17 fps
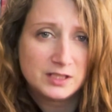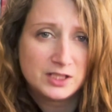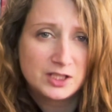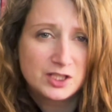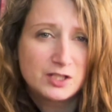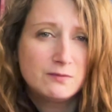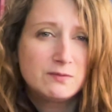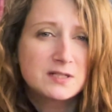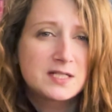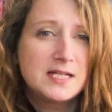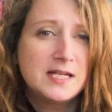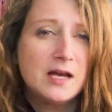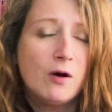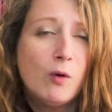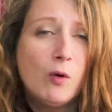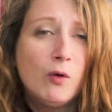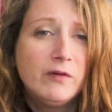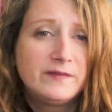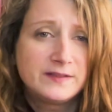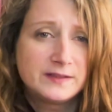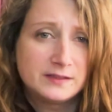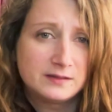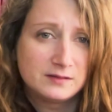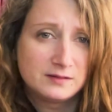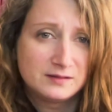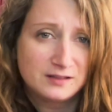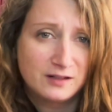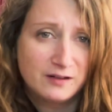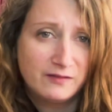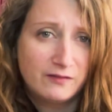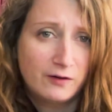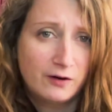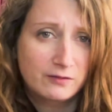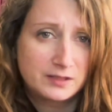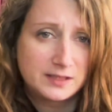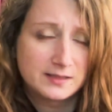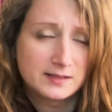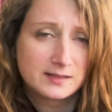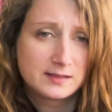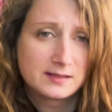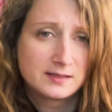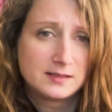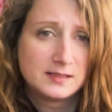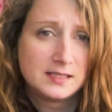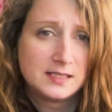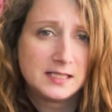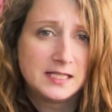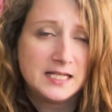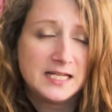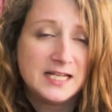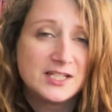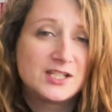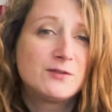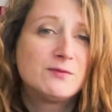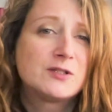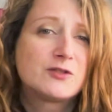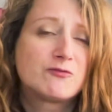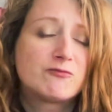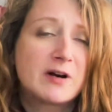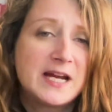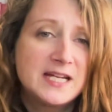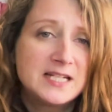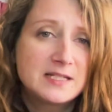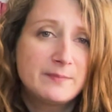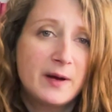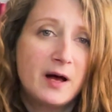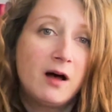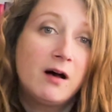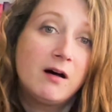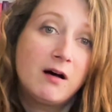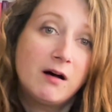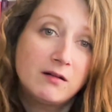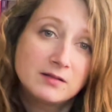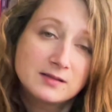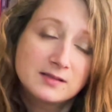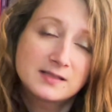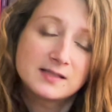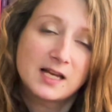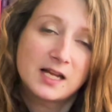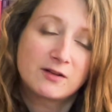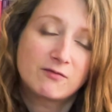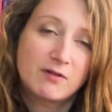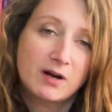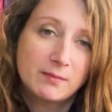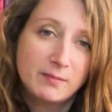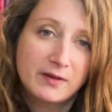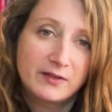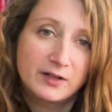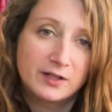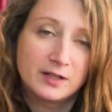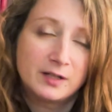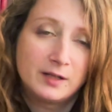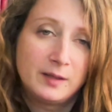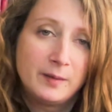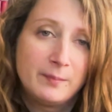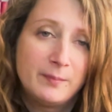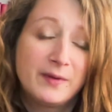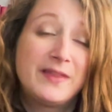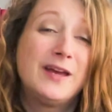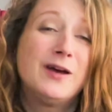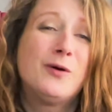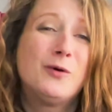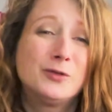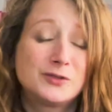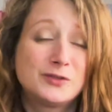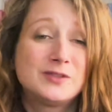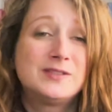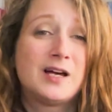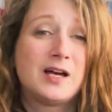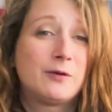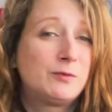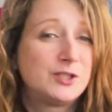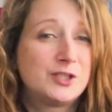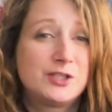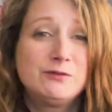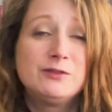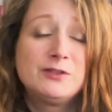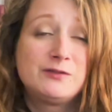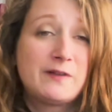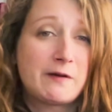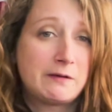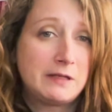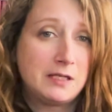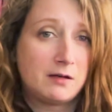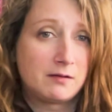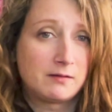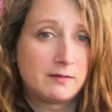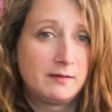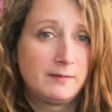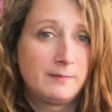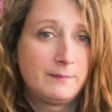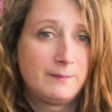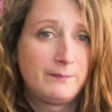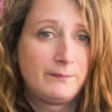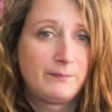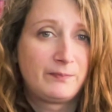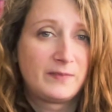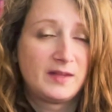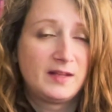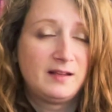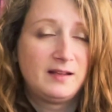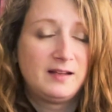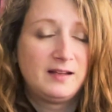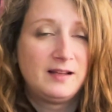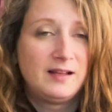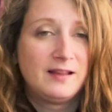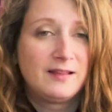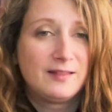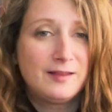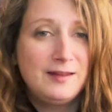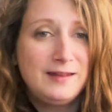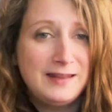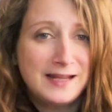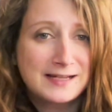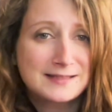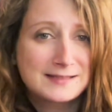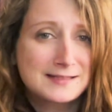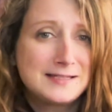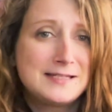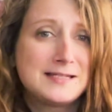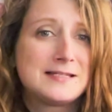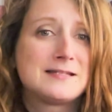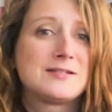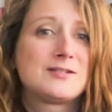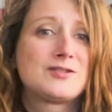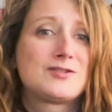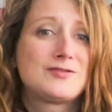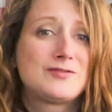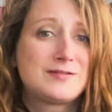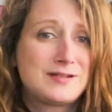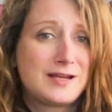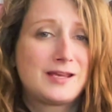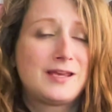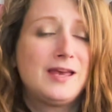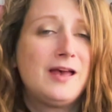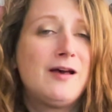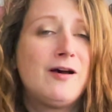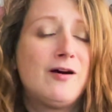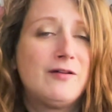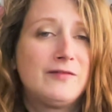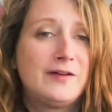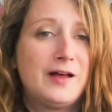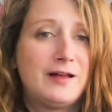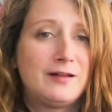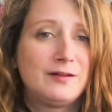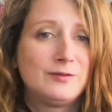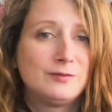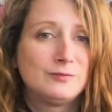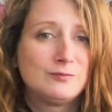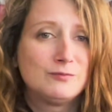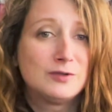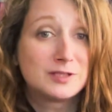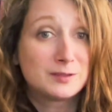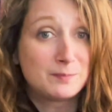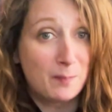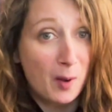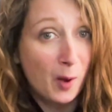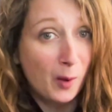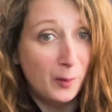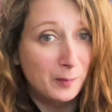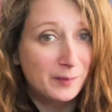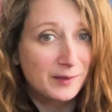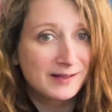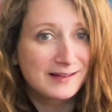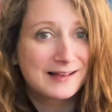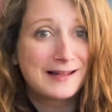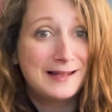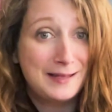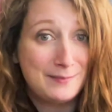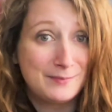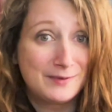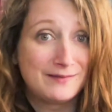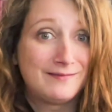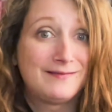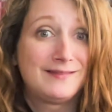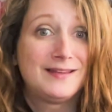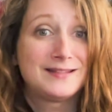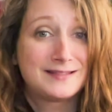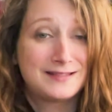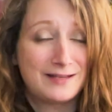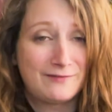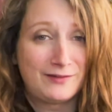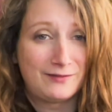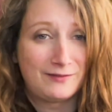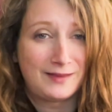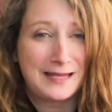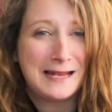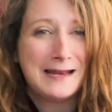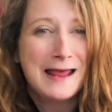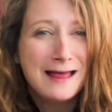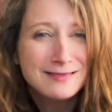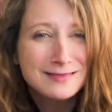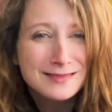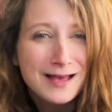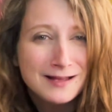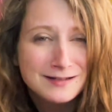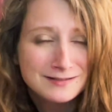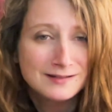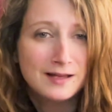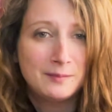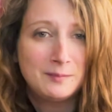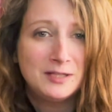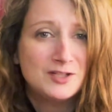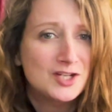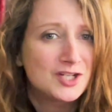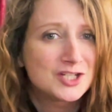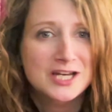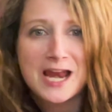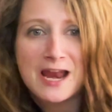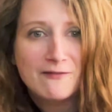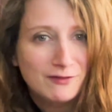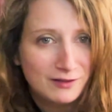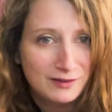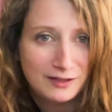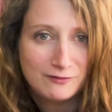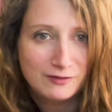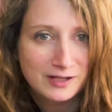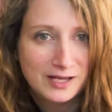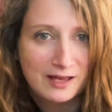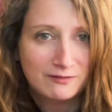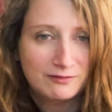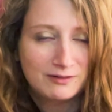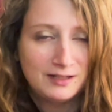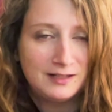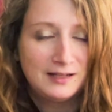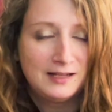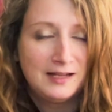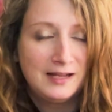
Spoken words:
She was the orphan of Florence. She was raised by her aunts and grandmother, but they also died when she was very young. The next king to take care of her was Pope Clement VII, and at that time he changed everything for Catherine,